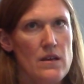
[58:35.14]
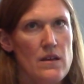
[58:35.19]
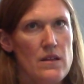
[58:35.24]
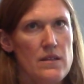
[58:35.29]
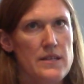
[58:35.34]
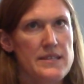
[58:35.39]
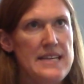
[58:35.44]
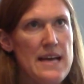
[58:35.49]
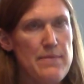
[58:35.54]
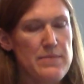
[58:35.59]

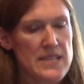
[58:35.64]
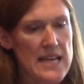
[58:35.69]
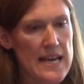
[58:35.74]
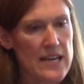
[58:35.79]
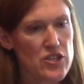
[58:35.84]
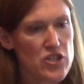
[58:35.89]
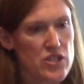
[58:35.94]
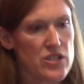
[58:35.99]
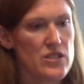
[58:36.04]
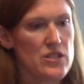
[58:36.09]
the
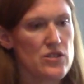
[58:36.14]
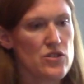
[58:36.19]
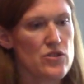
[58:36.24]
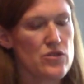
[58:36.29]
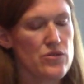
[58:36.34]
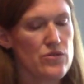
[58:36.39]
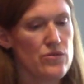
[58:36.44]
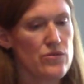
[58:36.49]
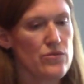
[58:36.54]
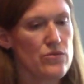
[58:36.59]
temptation
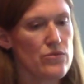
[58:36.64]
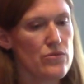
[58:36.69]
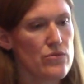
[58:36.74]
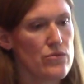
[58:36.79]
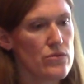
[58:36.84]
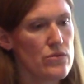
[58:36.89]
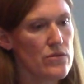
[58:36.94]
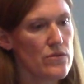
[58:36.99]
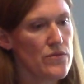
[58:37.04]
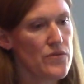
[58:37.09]

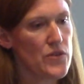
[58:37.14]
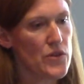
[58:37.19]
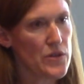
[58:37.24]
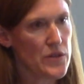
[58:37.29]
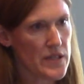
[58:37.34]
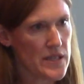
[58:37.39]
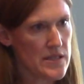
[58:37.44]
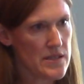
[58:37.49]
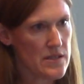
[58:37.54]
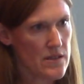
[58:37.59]
to
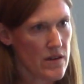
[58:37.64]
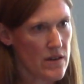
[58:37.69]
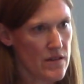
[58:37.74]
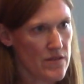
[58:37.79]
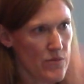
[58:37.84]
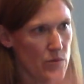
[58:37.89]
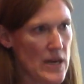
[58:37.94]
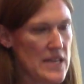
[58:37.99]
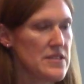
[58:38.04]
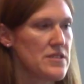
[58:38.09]
focus
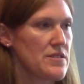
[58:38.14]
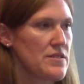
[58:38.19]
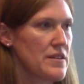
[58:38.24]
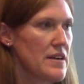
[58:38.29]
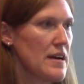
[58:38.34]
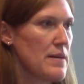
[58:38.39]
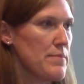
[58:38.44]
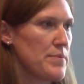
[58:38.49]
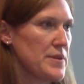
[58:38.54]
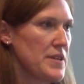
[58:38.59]
on Western
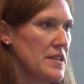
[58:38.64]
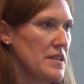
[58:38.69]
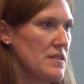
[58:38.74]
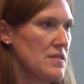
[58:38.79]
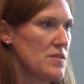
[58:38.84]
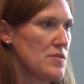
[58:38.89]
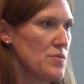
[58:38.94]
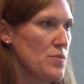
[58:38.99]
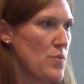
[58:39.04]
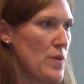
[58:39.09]

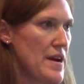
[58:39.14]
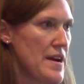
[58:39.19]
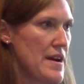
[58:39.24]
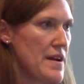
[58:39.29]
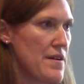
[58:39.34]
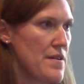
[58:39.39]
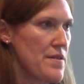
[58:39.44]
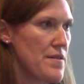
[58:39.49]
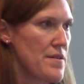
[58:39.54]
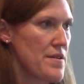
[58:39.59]
companies
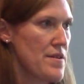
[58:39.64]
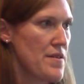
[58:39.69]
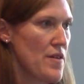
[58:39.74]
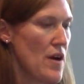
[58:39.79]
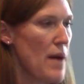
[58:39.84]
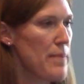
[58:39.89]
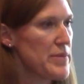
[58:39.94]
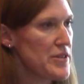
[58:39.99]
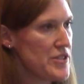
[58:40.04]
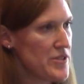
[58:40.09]
where the
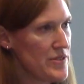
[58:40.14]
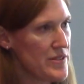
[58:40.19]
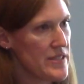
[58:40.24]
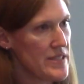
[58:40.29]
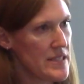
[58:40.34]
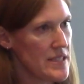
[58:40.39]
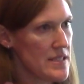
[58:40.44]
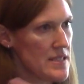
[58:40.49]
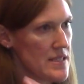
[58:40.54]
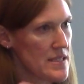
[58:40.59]

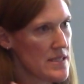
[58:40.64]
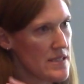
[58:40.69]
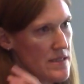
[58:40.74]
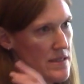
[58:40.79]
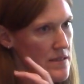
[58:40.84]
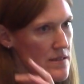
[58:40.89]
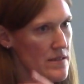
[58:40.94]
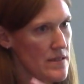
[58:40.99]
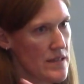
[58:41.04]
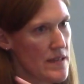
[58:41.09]
opportunities
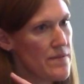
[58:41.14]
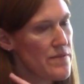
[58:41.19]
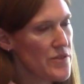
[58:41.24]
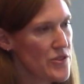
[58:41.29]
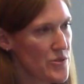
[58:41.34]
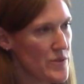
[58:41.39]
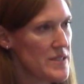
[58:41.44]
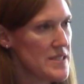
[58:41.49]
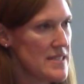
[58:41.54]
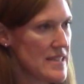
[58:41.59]
to
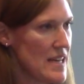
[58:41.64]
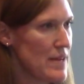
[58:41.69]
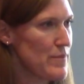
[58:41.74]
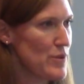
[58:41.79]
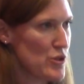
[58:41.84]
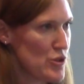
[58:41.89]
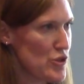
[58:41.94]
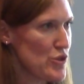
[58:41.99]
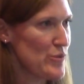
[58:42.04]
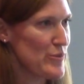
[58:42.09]
influence them
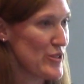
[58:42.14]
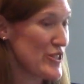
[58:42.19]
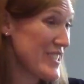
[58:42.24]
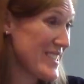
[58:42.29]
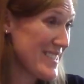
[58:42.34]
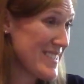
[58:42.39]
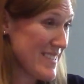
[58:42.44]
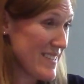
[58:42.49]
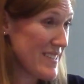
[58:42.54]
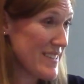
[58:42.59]
are so much
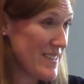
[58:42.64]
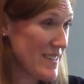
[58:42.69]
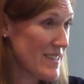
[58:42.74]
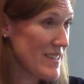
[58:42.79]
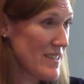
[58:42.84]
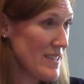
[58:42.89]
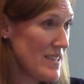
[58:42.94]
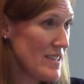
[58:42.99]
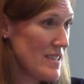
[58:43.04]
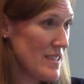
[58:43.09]
easier
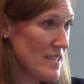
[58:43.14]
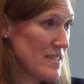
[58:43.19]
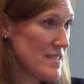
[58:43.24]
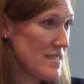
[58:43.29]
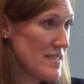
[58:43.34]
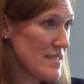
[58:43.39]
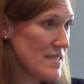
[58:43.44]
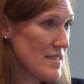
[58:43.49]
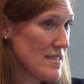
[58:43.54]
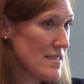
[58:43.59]

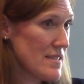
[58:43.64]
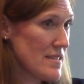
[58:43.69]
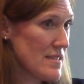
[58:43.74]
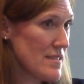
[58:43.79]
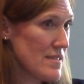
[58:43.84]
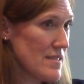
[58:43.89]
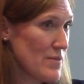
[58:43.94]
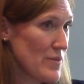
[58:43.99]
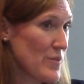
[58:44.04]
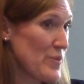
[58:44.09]
is
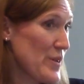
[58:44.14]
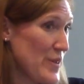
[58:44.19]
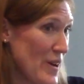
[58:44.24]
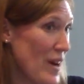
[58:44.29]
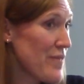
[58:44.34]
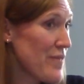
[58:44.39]
we